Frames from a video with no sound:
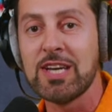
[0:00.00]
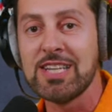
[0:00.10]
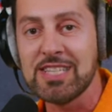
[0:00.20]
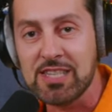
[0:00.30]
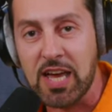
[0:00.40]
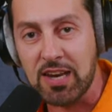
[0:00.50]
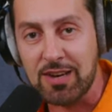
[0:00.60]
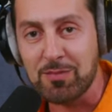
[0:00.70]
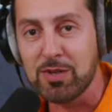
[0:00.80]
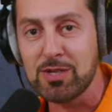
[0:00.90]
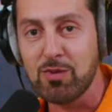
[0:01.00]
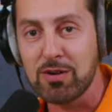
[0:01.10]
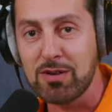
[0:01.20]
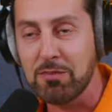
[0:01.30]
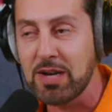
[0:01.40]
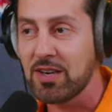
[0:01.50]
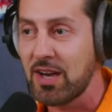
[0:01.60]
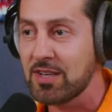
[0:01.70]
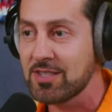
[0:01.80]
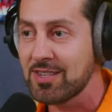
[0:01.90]
insanity. Please welcome my
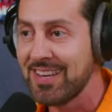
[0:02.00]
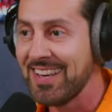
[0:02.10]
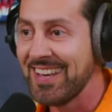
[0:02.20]
guest,